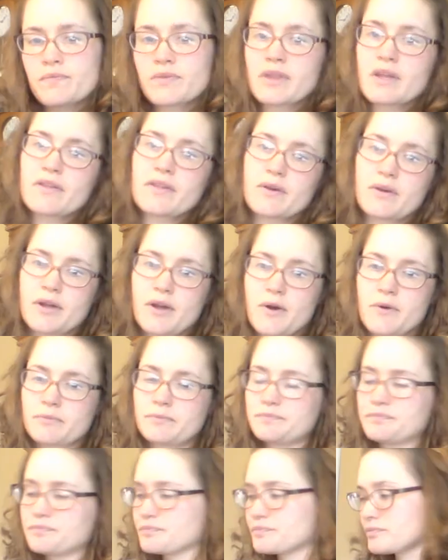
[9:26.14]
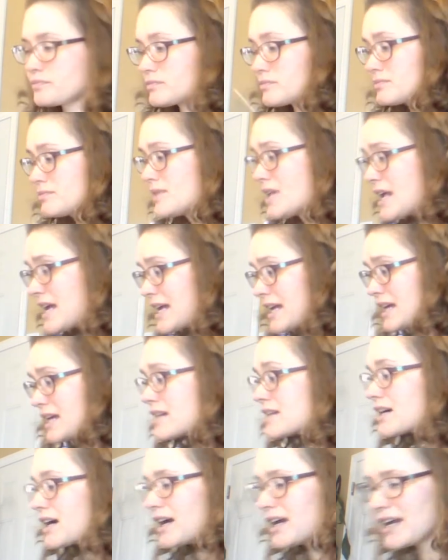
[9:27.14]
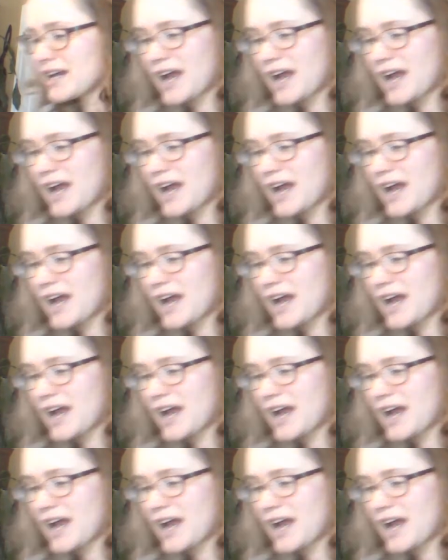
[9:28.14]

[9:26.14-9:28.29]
There you go. And I